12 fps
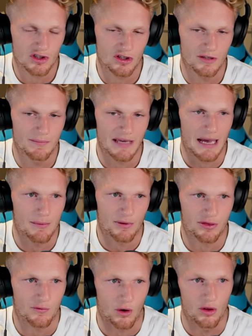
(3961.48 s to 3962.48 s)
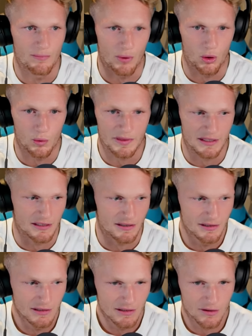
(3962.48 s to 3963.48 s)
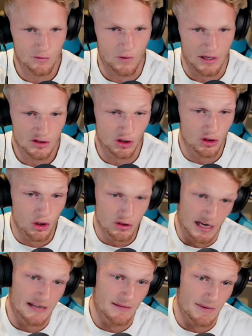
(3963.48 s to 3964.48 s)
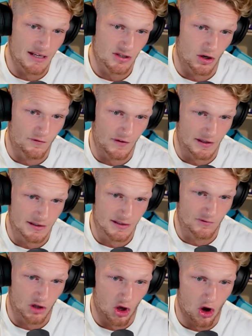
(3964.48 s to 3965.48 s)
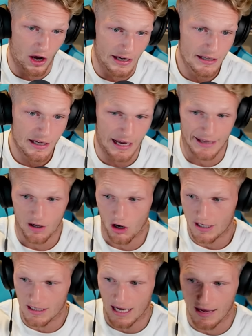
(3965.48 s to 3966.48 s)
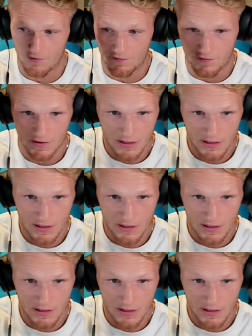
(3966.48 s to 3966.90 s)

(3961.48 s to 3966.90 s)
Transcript: to be able to throw the ball within the so you're saying the best offensive line, and I can have